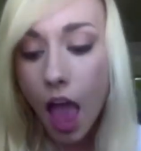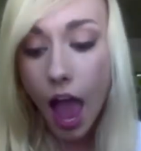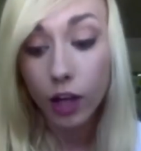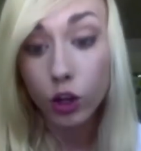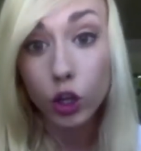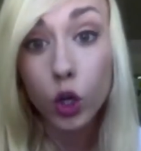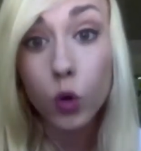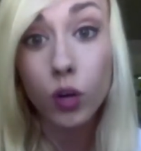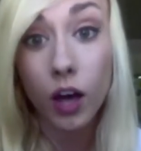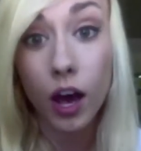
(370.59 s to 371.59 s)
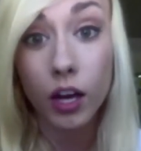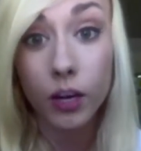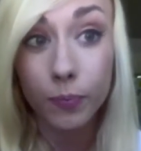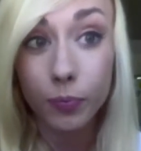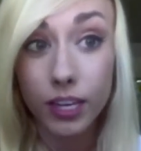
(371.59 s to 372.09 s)
And Luna
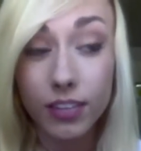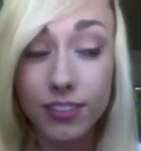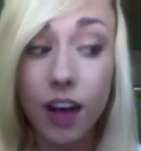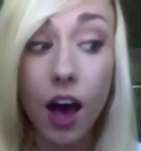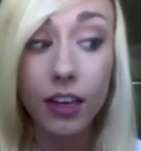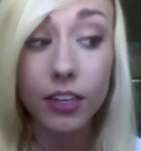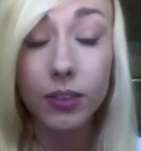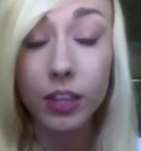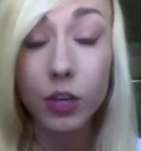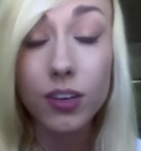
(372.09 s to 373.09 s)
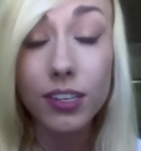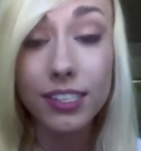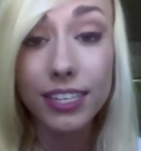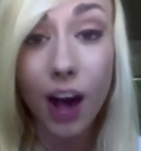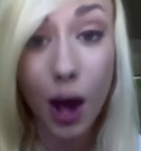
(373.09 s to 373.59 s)
is not. Luna is
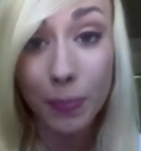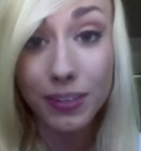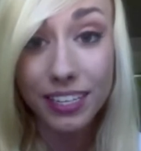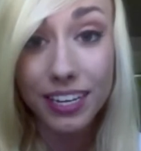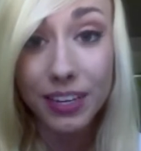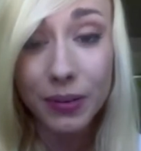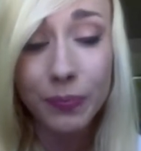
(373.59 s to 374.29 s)
the opposite.